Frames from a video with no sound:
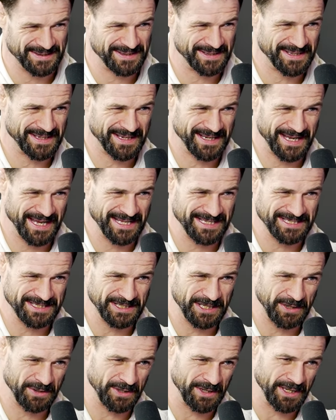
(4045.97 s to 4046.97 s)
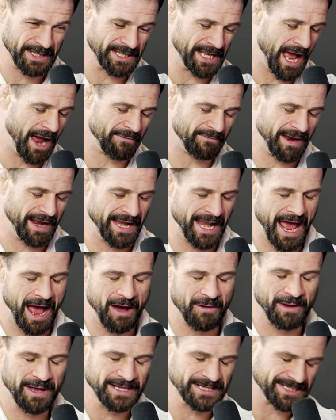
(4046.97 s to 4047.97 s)
dude. It's right literally, now. not right
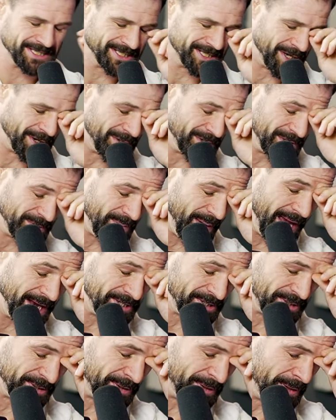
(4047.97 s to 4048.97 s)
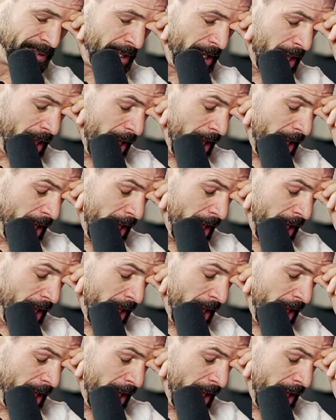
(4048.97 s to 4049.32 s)
now. It's so special.